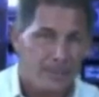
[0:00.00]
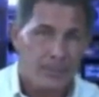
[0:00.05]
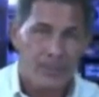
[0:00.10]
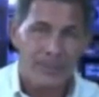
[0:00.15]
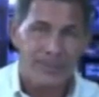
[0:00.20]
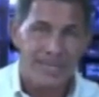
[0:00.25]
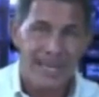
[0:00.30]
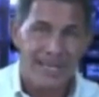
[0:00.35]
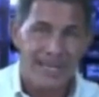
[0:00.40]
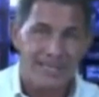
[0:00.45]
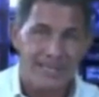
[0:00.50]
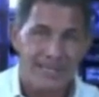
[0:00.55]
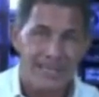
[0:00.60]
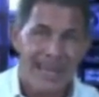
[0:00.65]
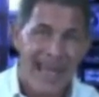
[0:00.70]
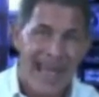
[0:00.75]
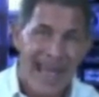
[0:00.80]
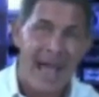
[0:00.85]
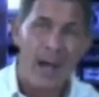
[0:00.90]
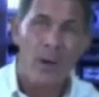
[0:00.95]
That's
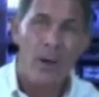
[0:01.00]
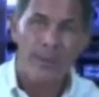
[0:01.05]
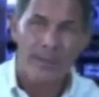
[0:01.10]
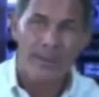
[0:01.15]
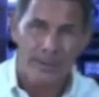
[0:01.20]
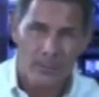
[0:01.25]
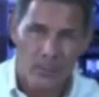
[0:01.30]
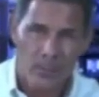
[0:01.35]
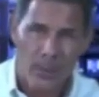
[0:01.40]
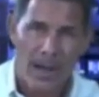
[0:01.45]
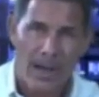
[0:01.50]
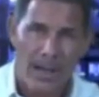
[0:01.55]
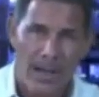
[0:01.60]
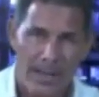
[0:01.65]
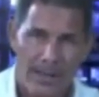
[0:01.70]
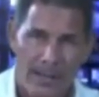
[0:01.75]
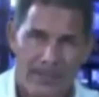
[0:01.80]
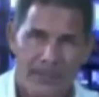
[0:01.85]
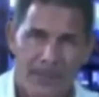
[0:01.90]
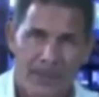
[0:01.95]
precisely how and
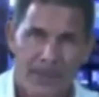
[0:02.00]
why.